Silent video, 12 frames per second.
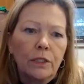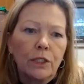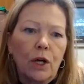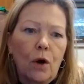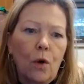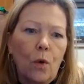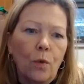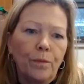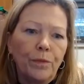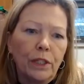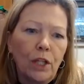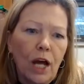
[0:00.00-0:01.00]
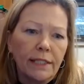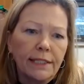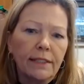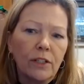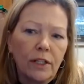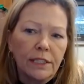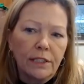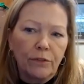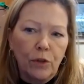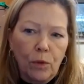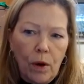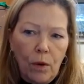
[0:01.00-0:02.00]
So lots and lots
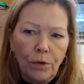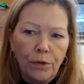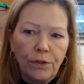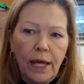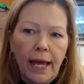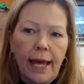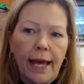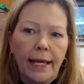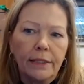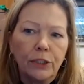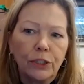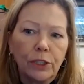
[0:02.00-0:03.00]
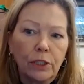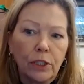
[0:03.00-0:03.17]
of growth and